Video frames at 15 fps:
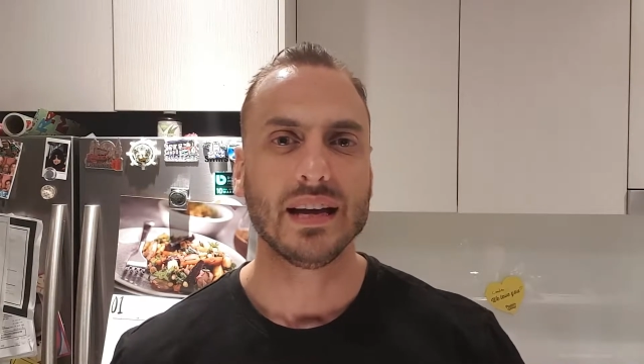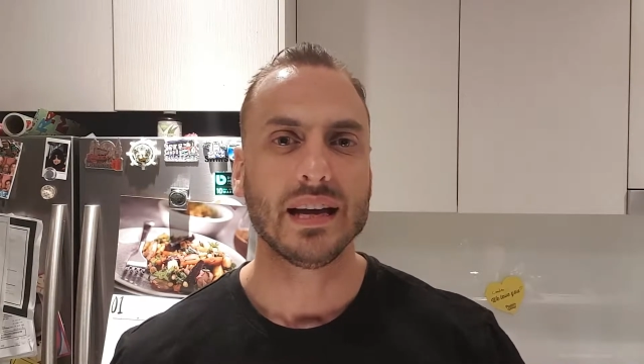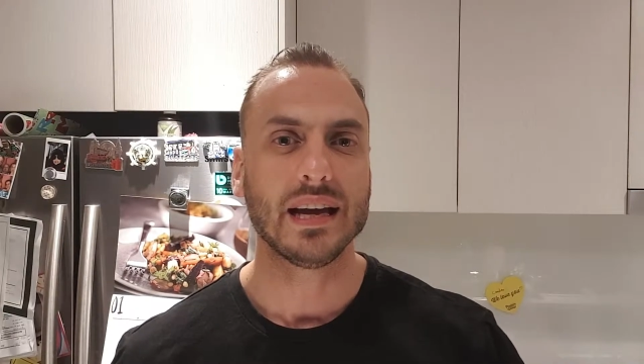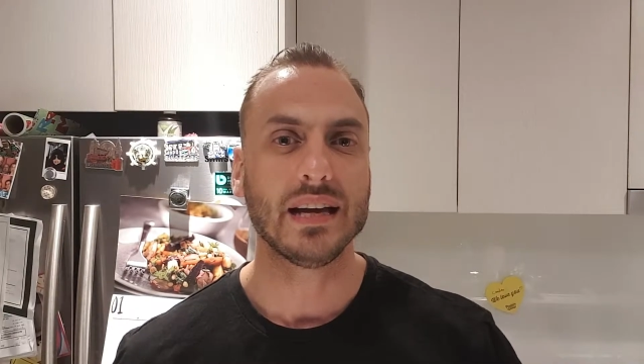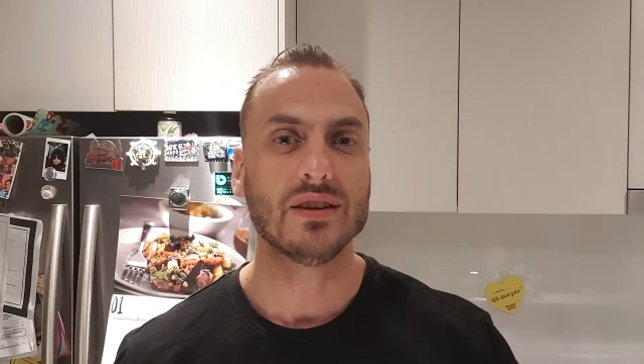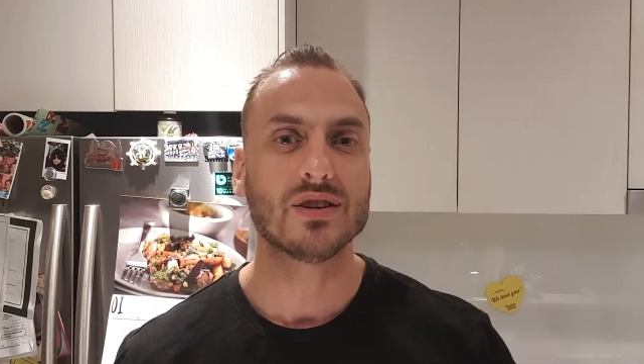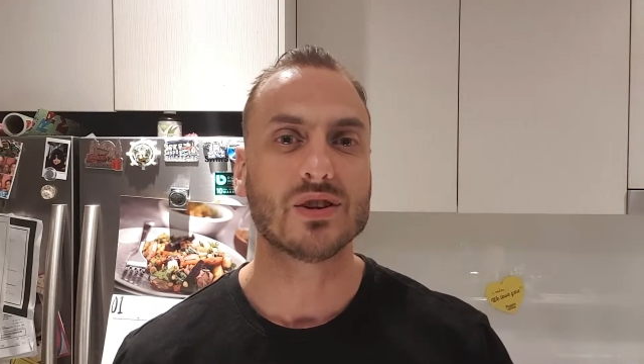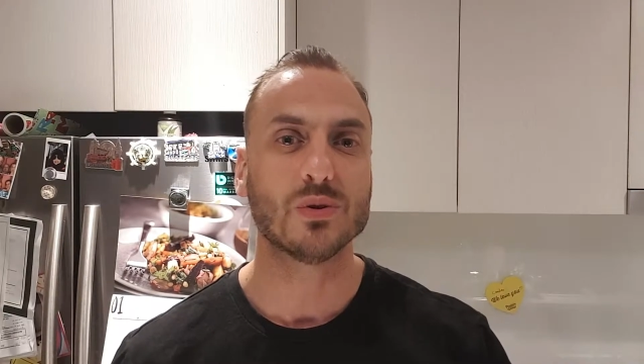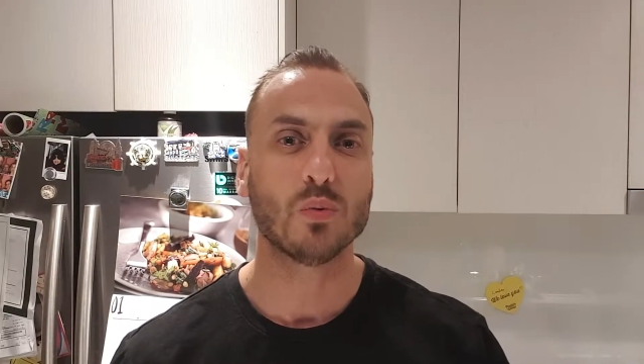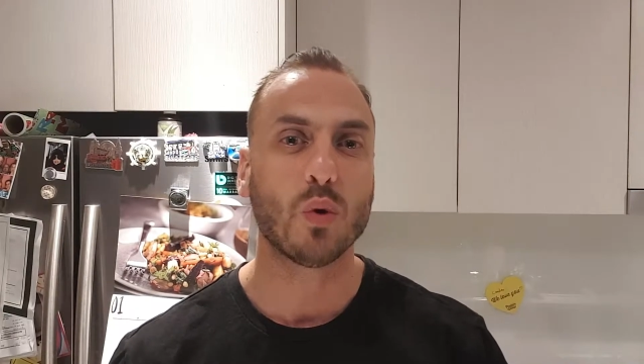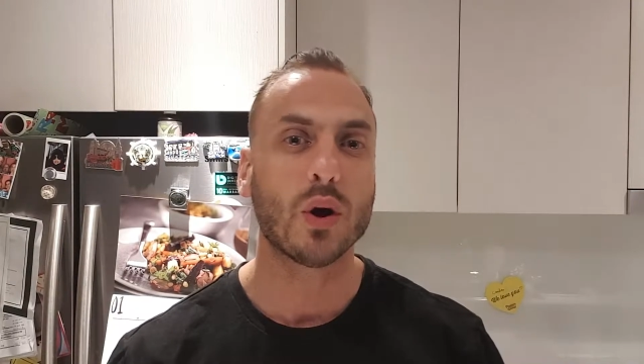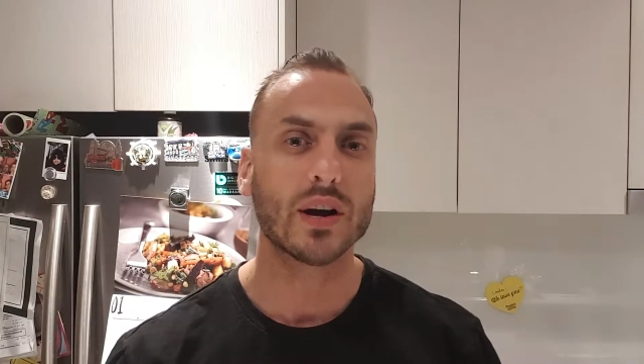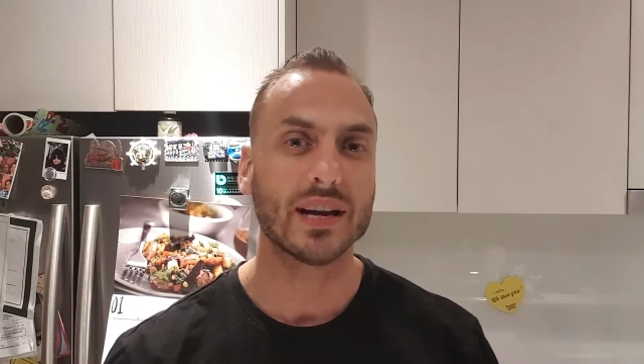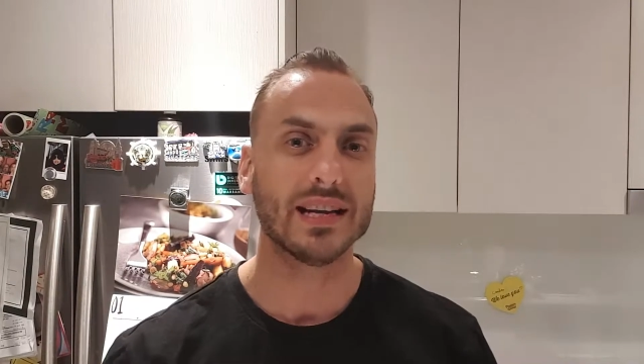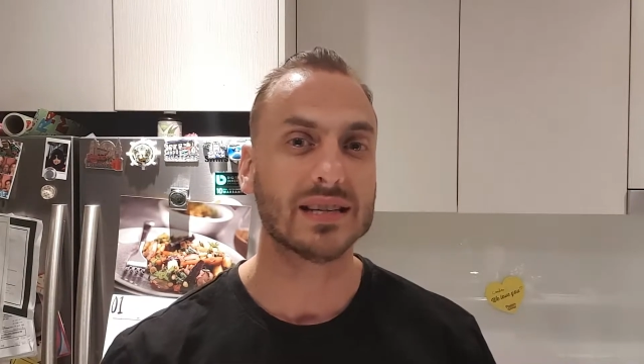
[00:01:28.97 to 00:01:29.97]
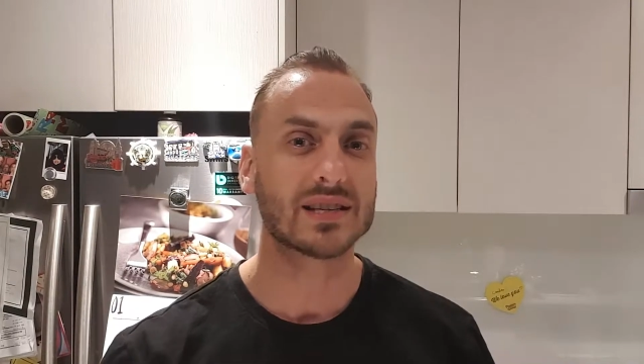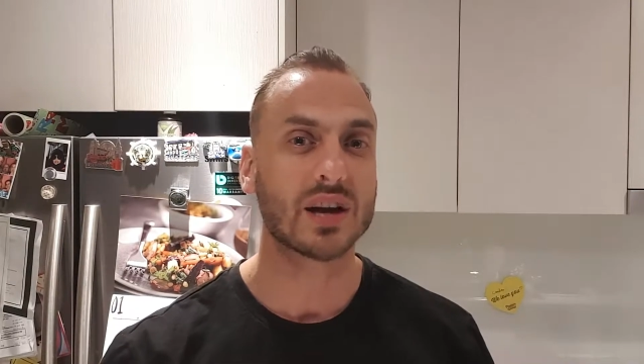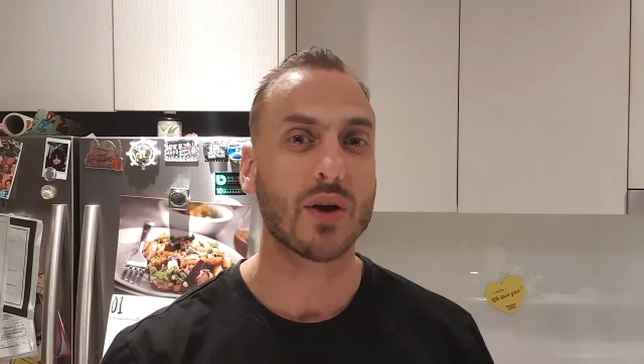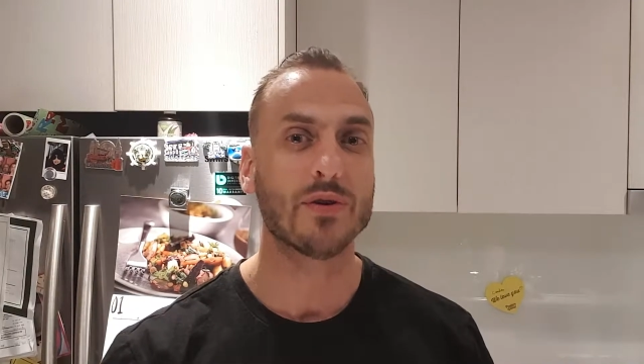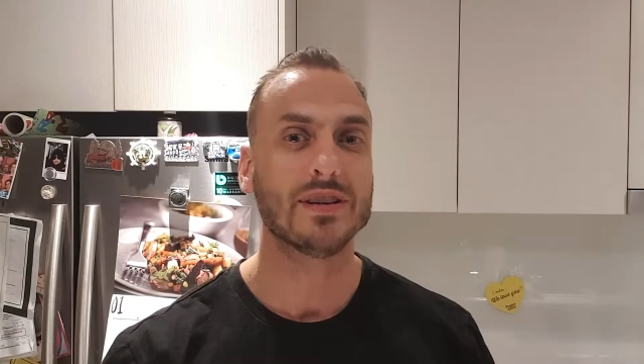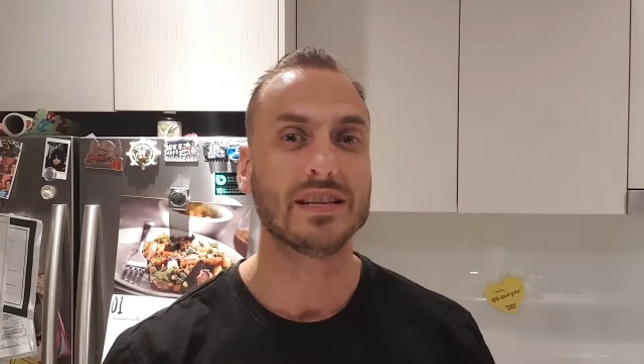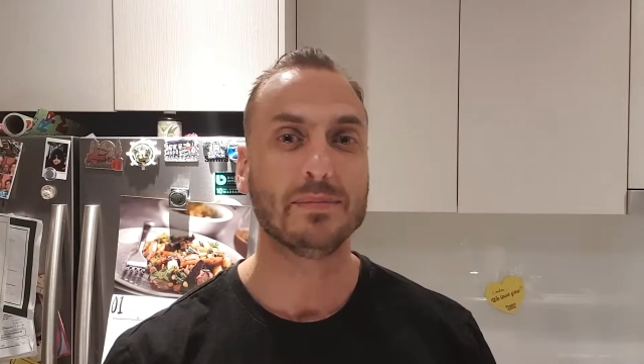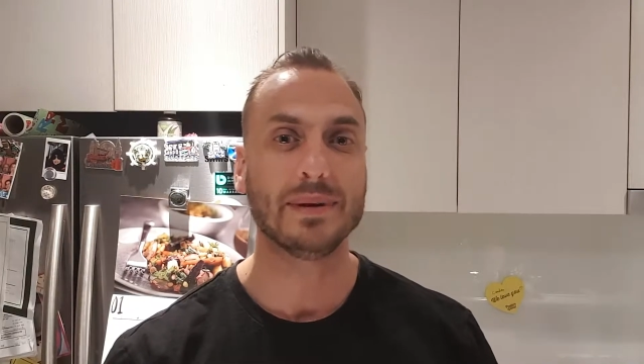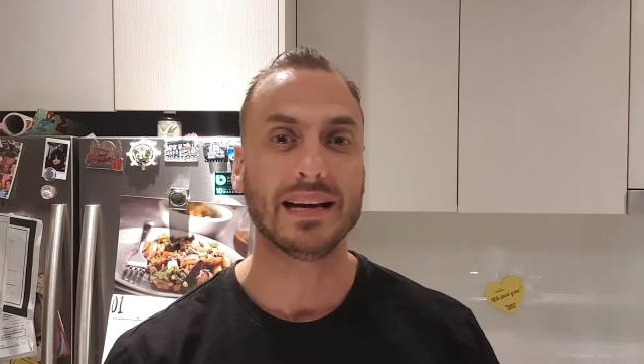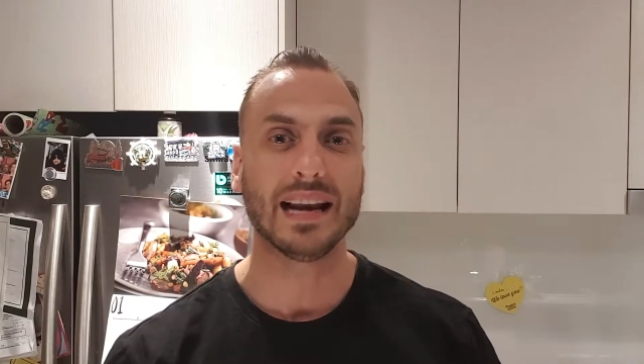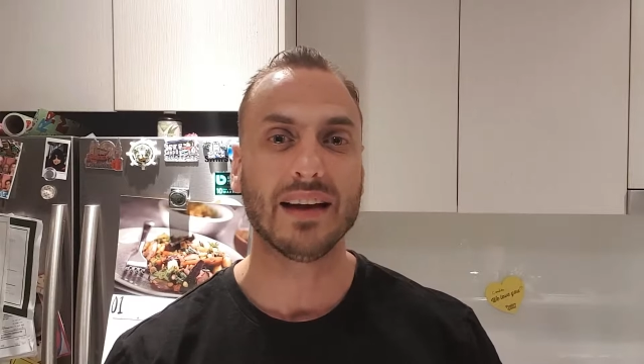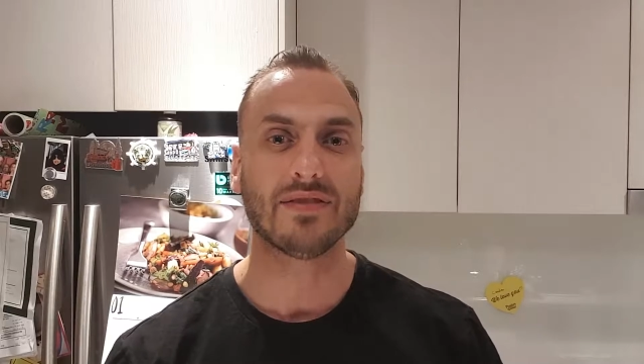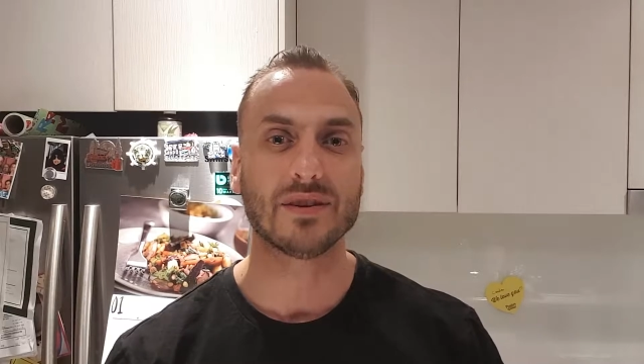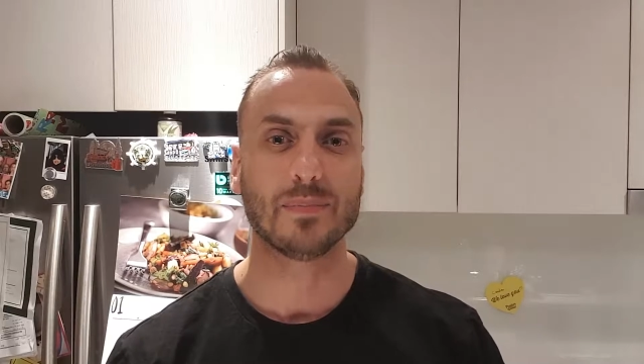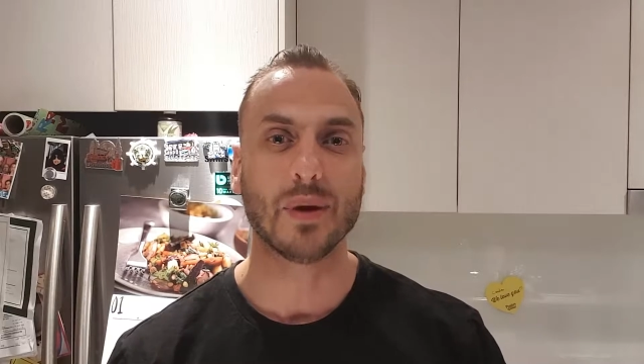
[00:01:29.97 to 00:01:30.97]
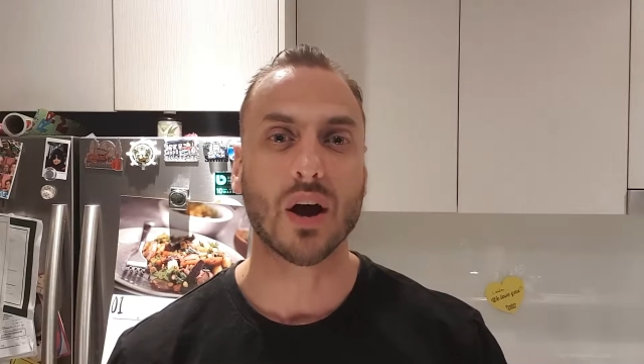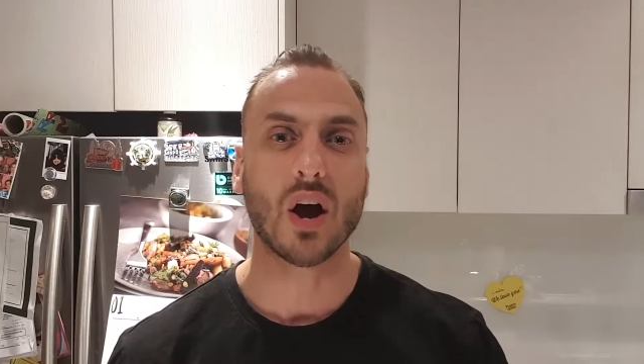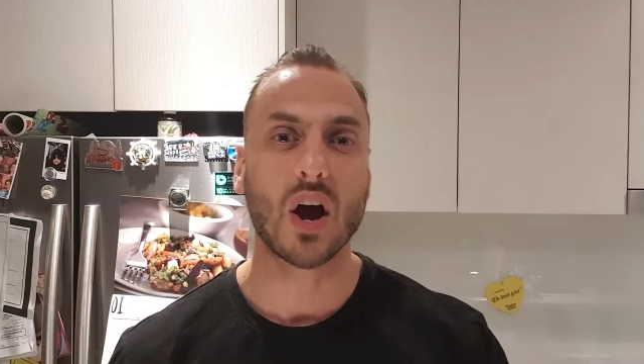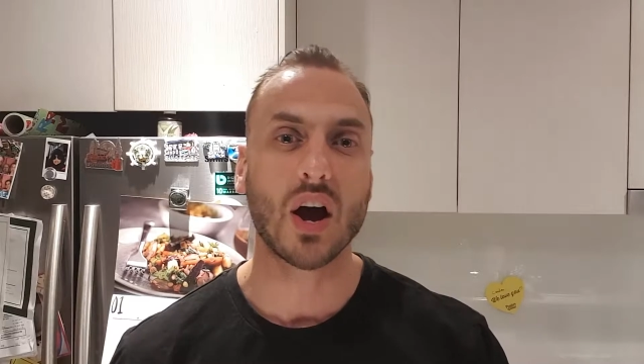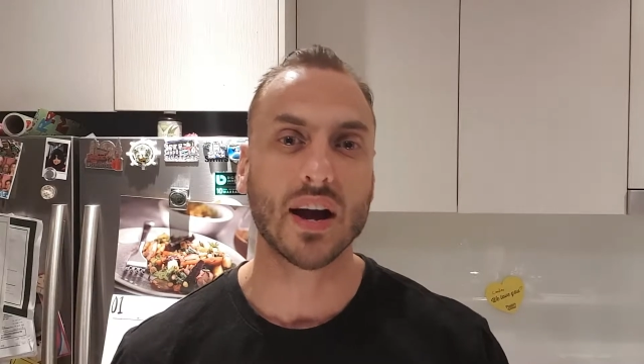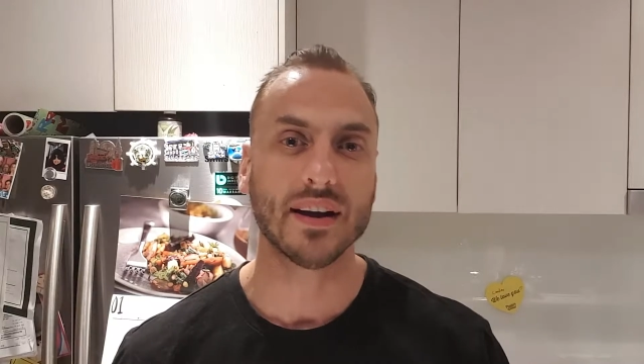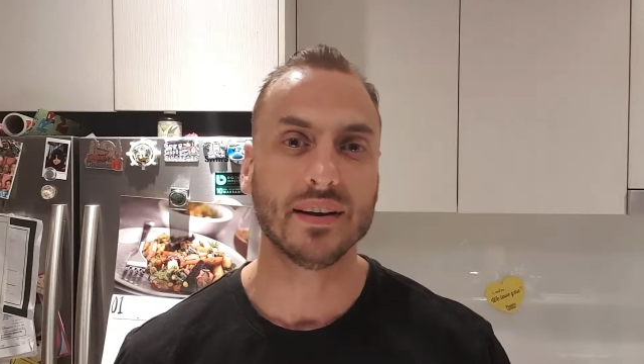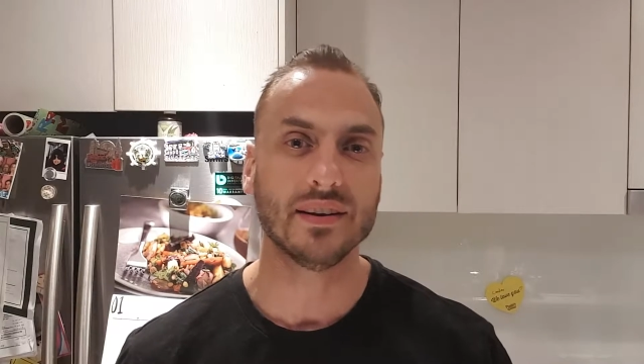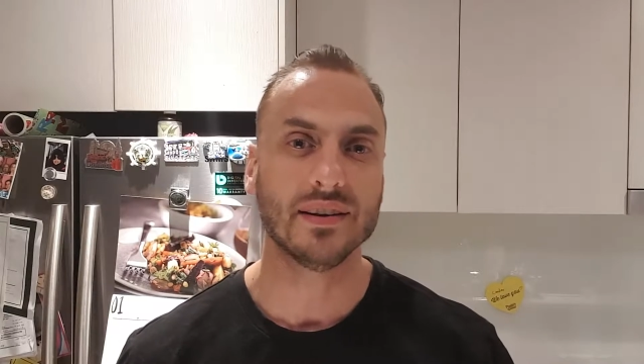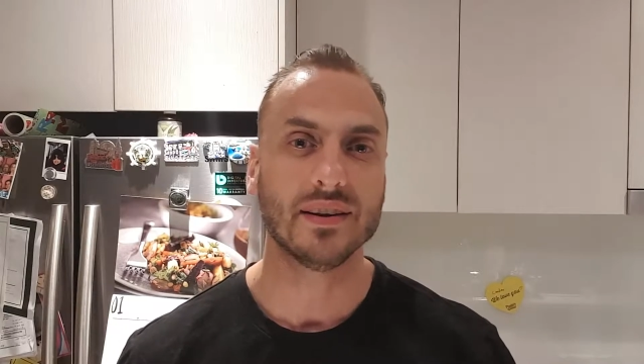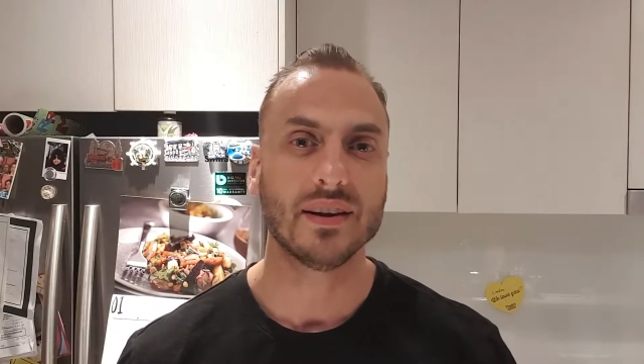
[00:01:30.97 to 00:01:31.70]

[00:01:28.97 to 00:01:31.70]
into what is going to be left behind